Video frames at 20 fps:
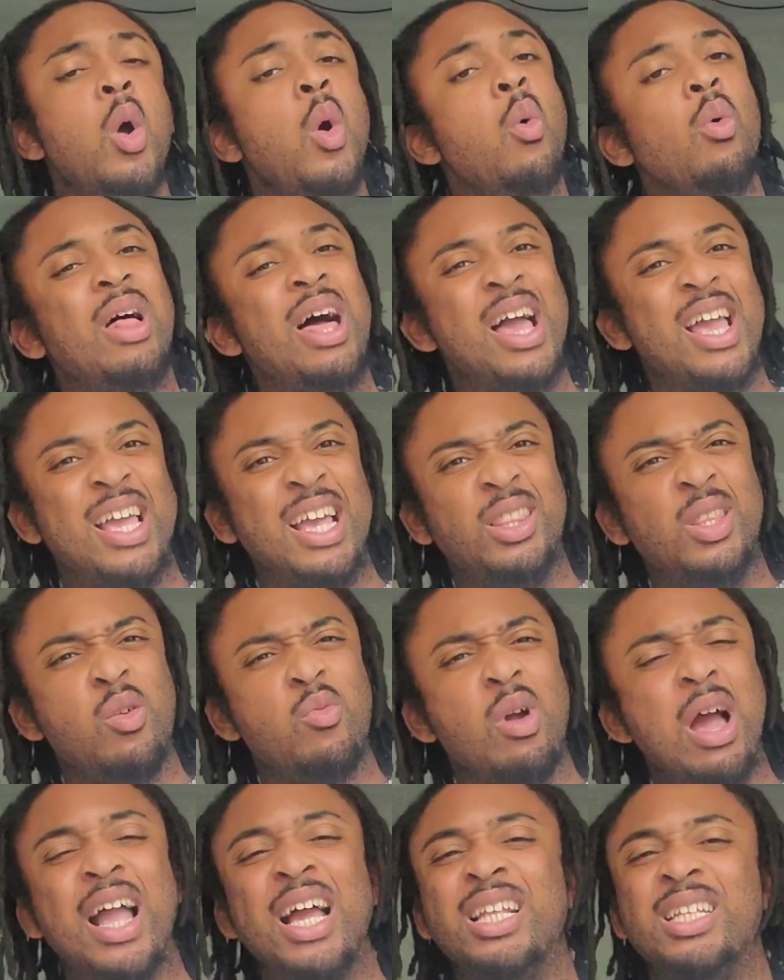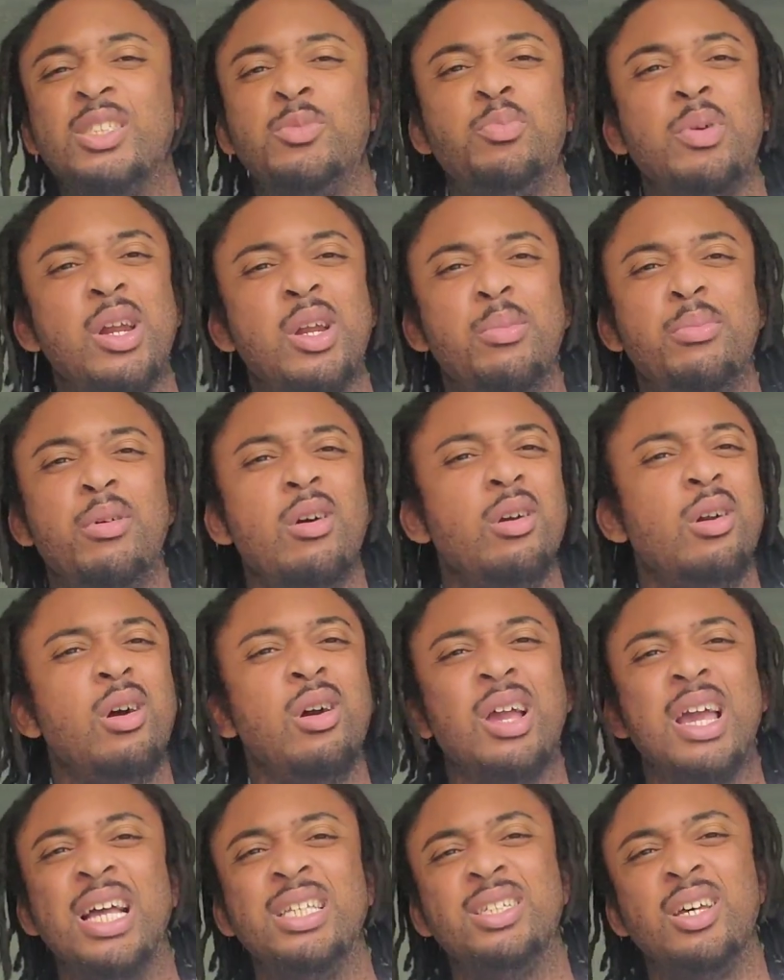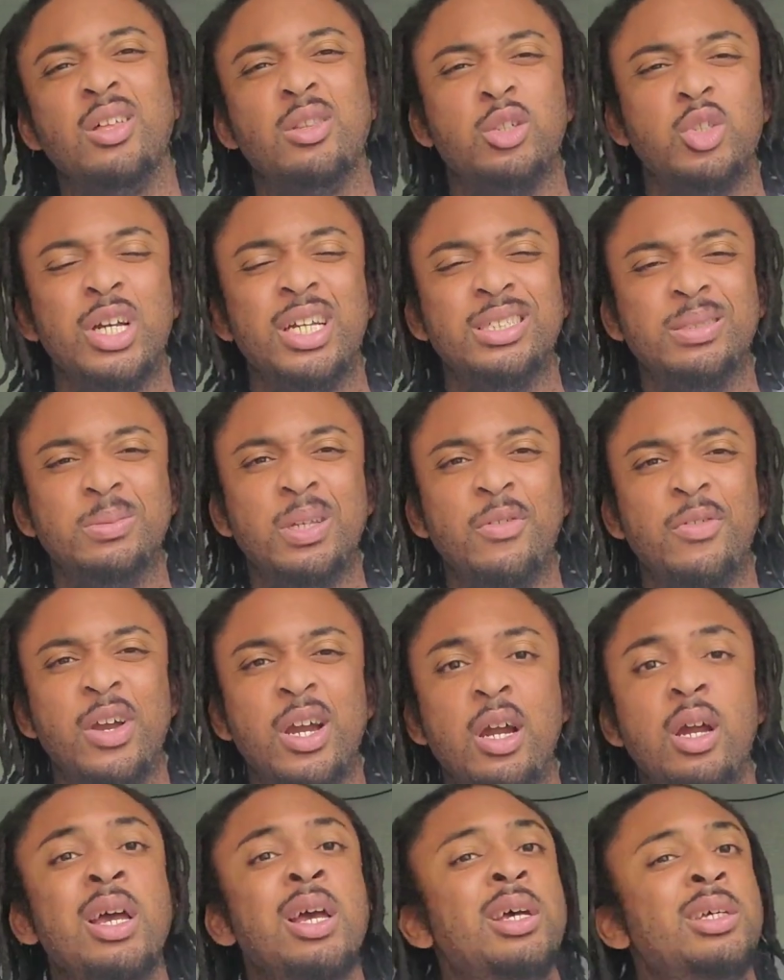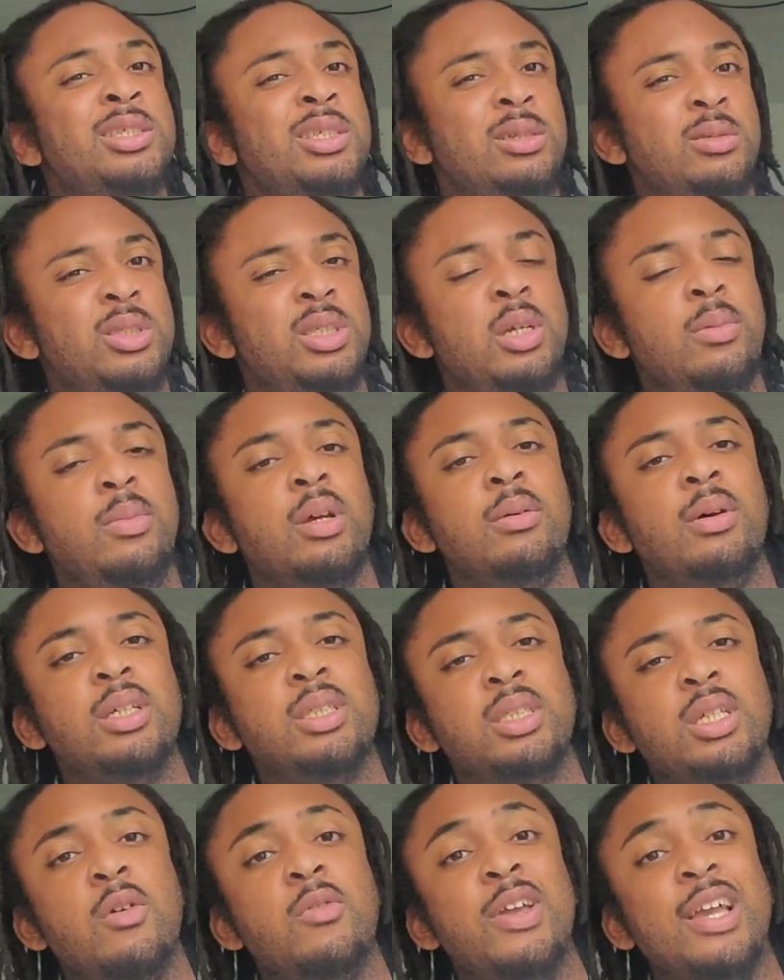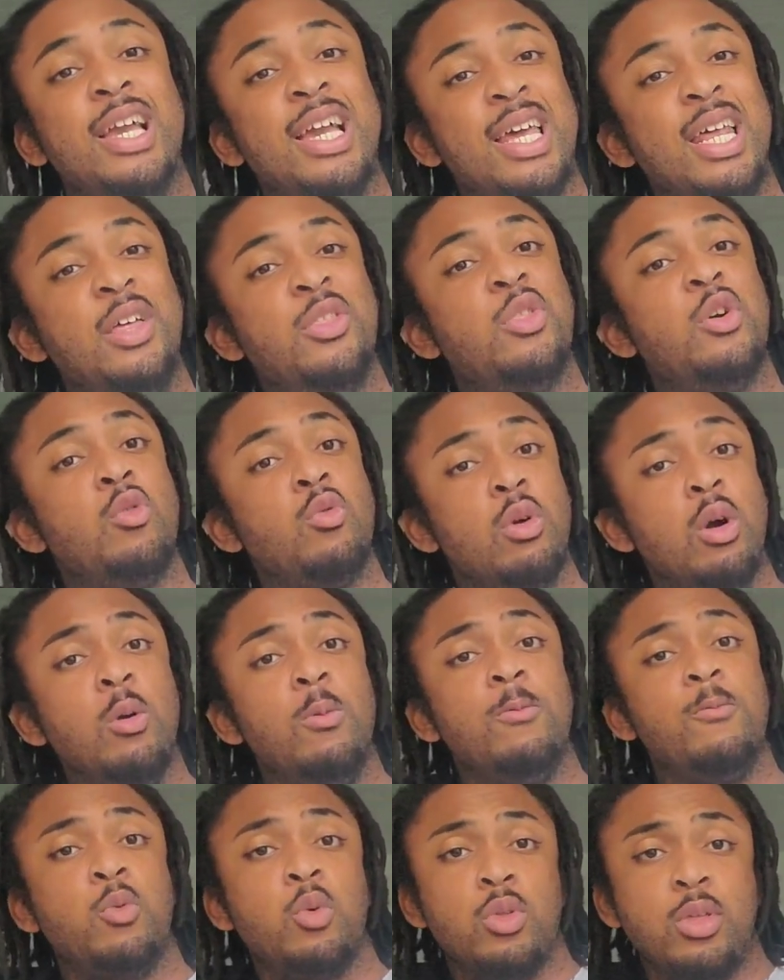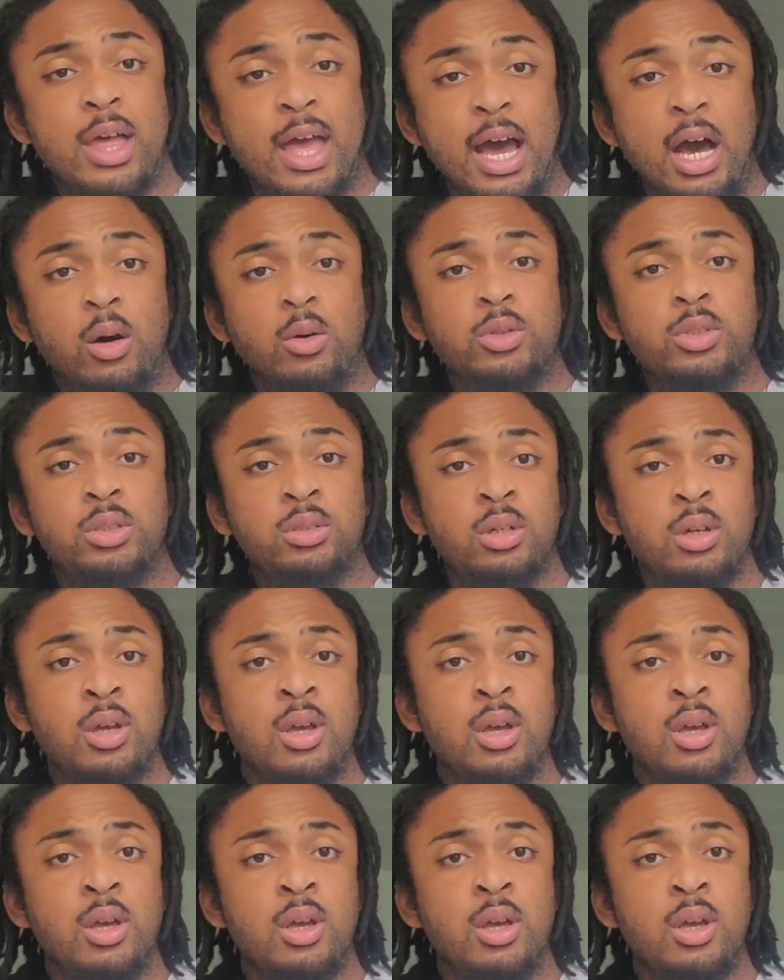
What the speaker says: Well, I got the spreader bar and all kinds of other tricep stuff here, so I don't see myself getting the rope for the house.